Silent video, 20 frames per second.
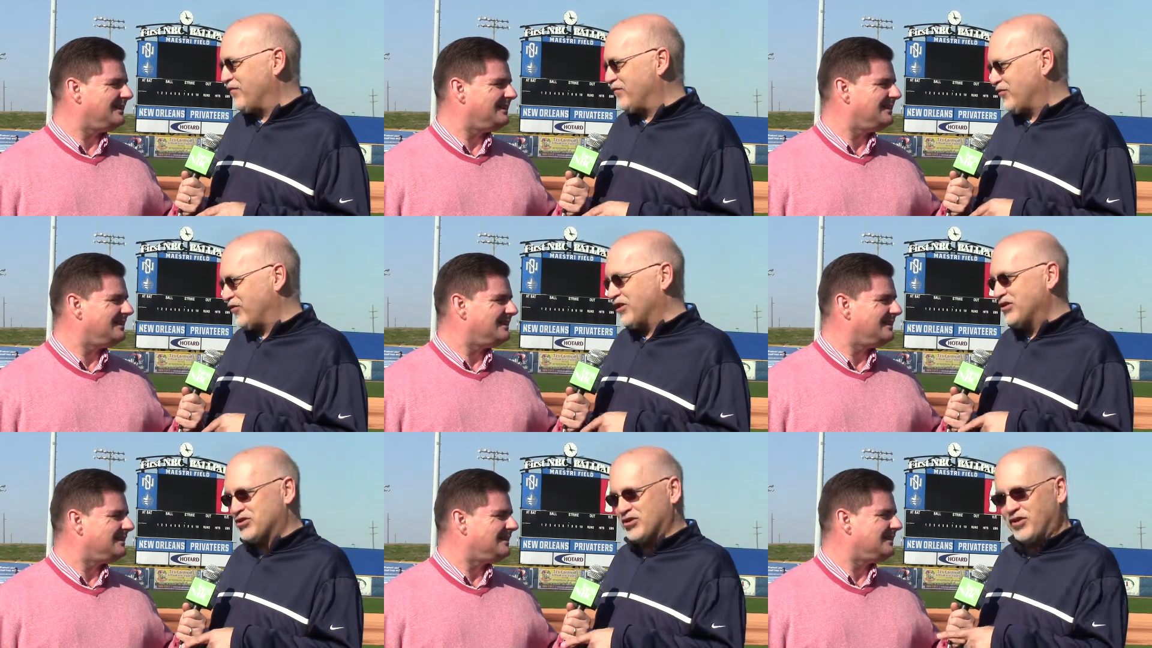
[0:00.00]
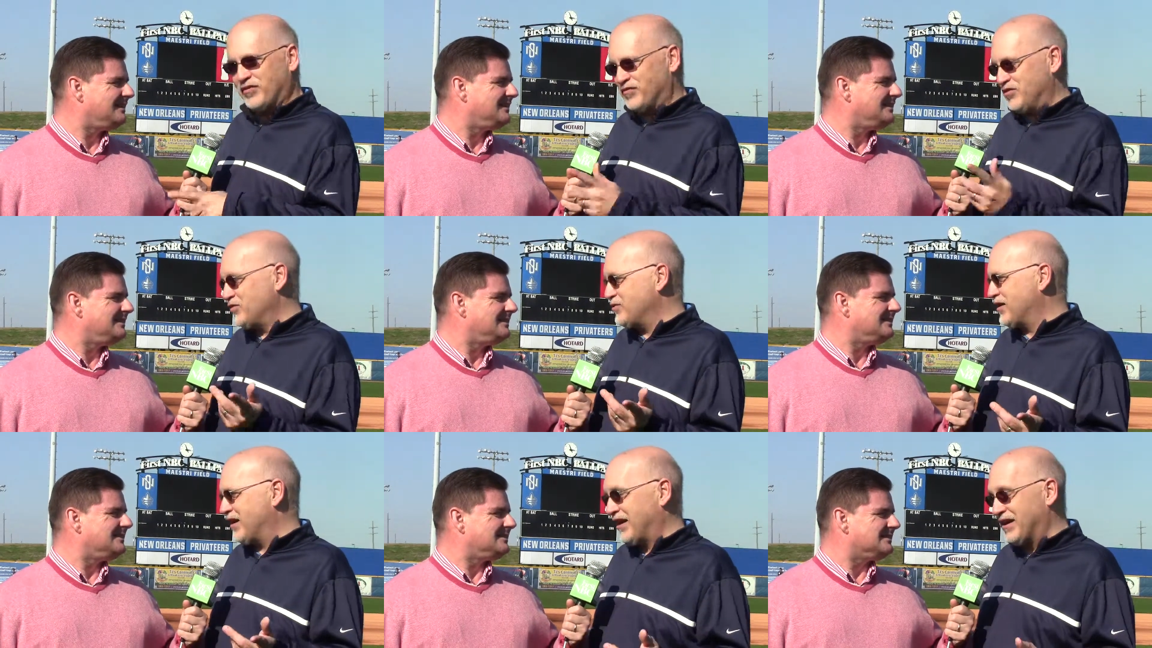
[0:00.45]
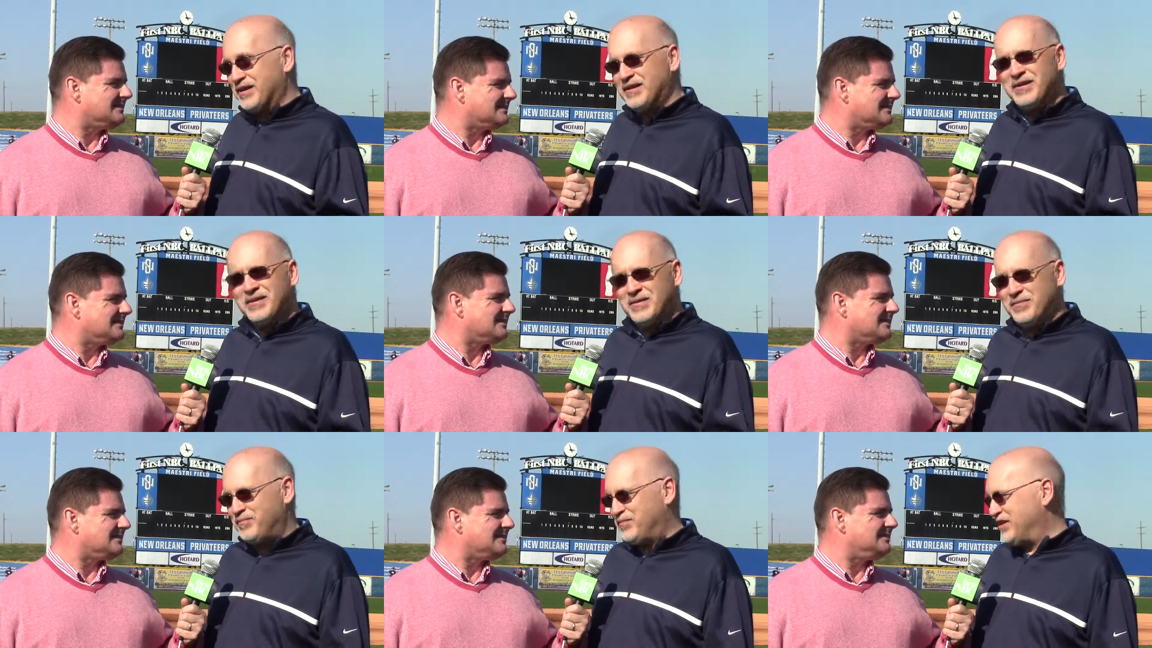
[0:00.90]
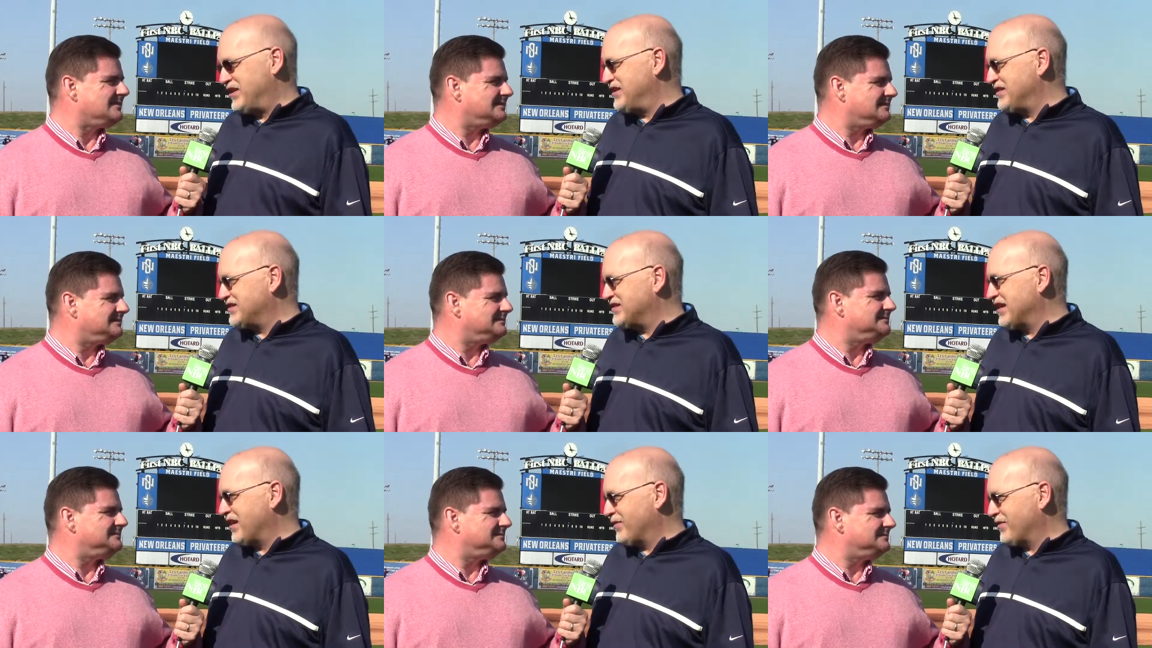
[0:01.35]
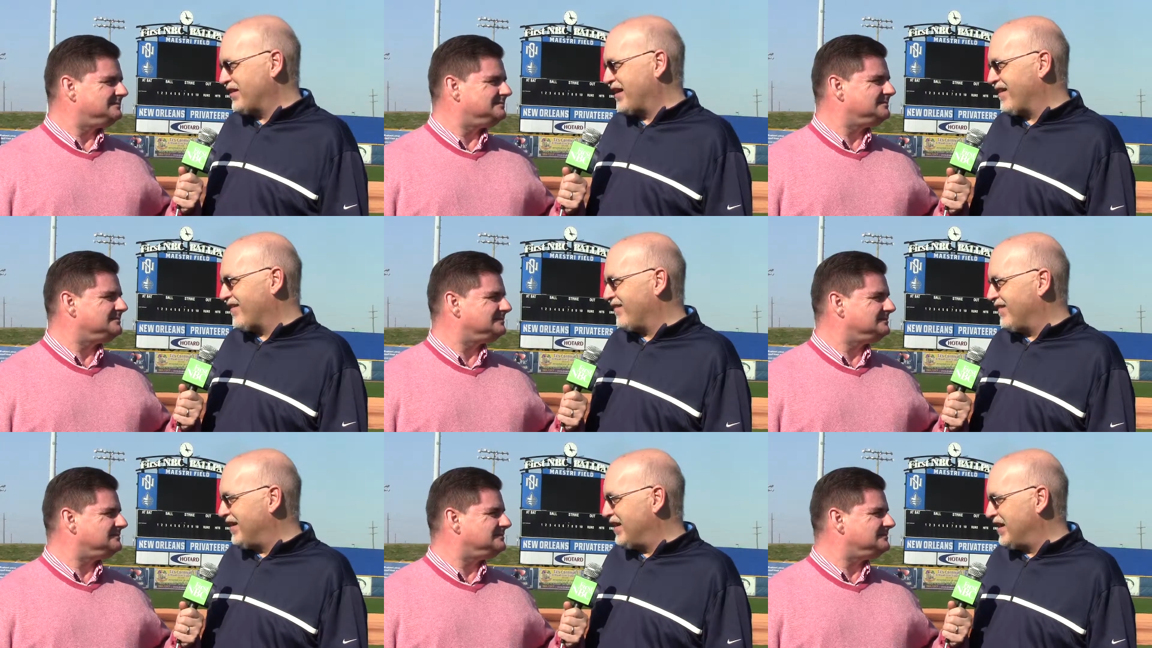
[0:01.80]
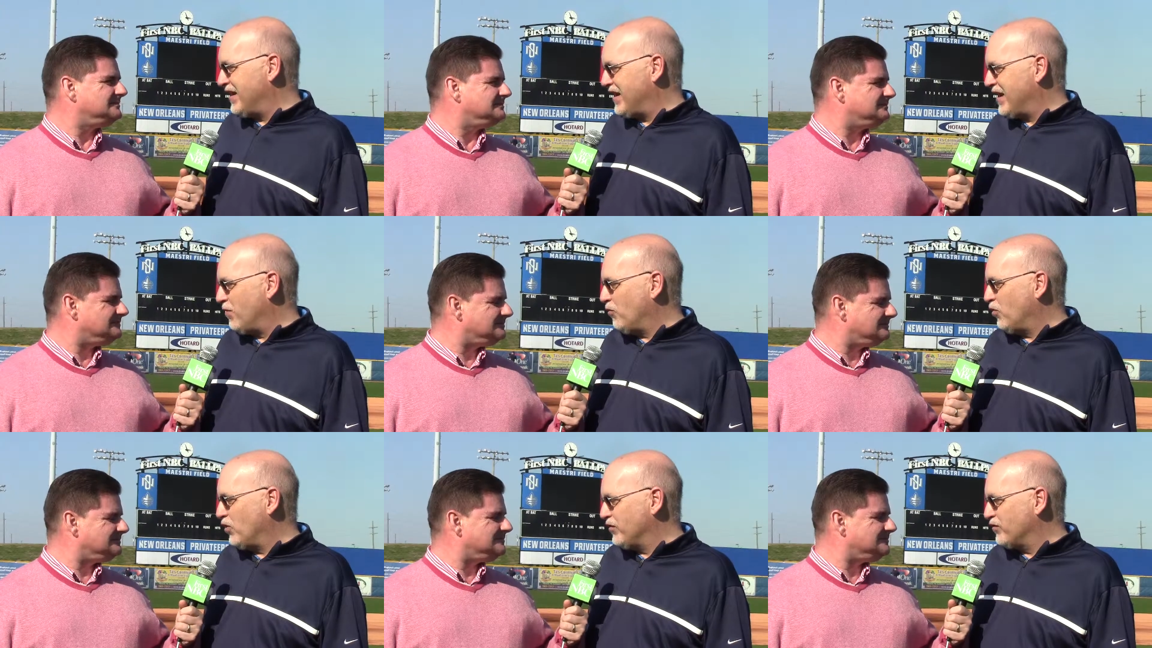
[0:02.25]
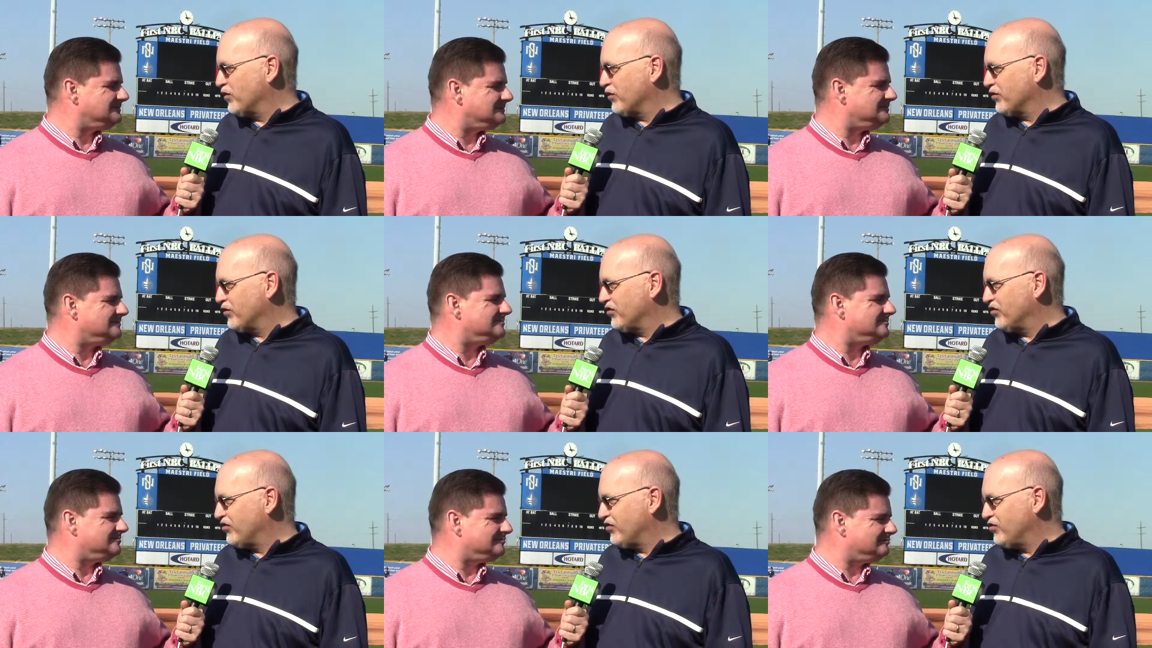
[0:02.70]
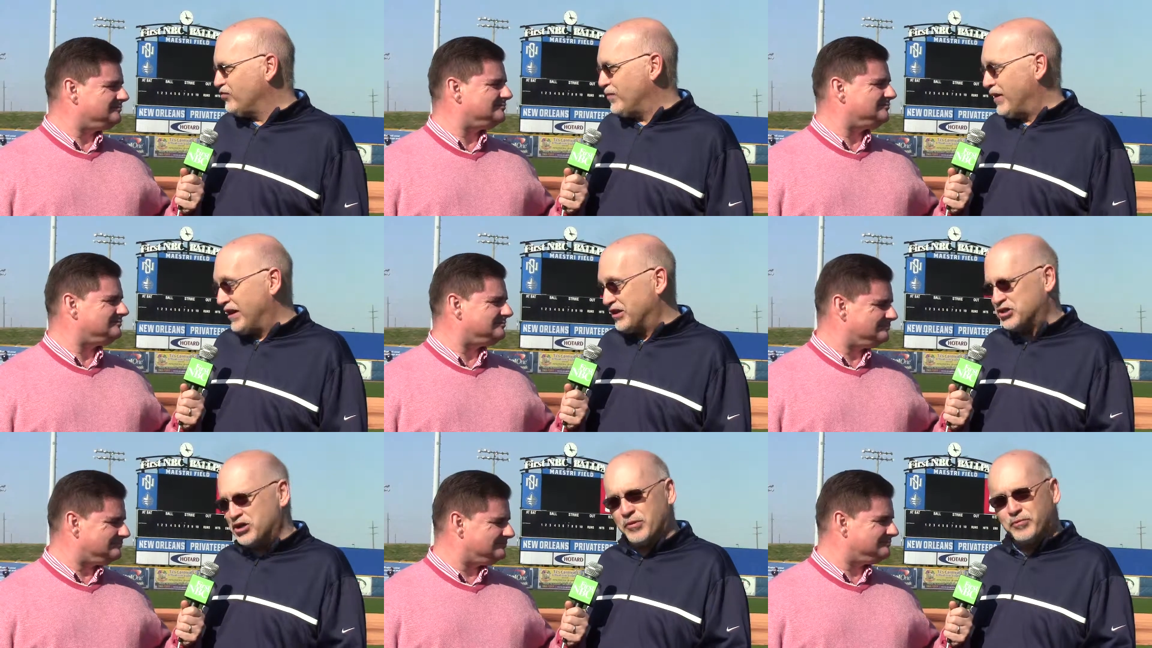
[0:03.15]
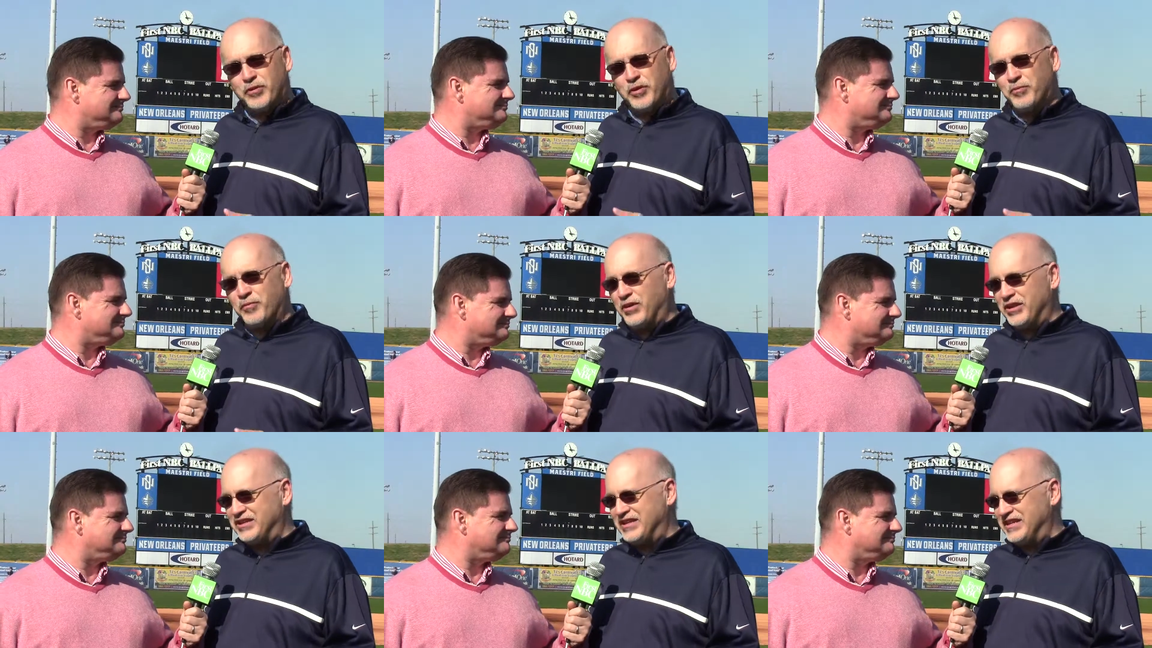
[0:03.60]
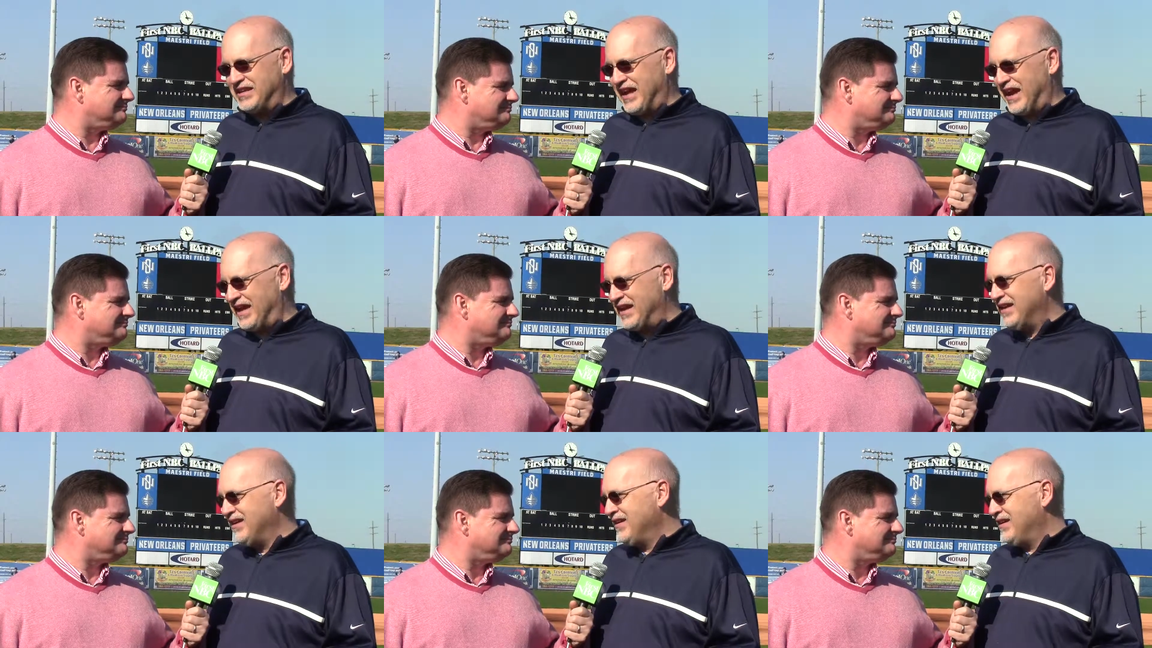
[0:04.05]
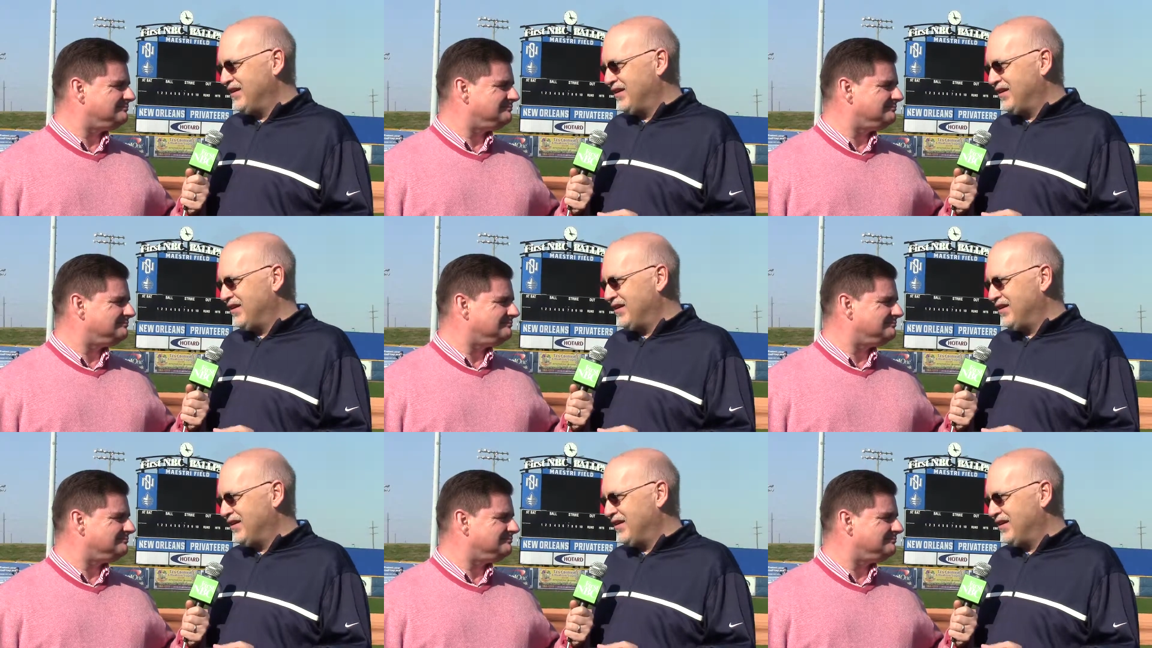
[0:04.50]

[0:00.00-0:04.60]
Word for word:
Speaker 1: fresh off UConn beating South Carolina in that 1-versus-2 matchup on Monday night.